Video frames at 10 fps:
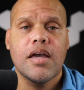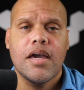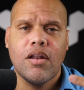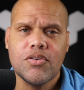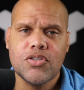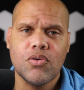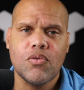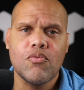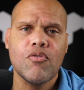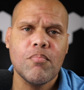And also
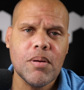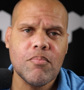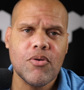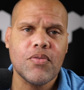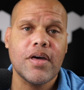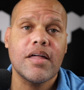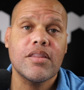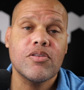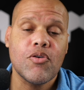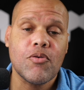remember that
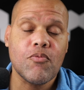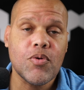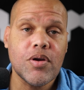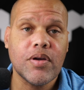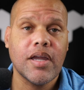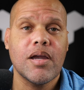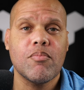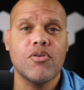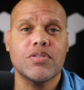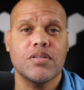your rear
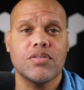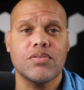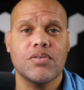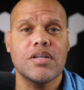camera sensor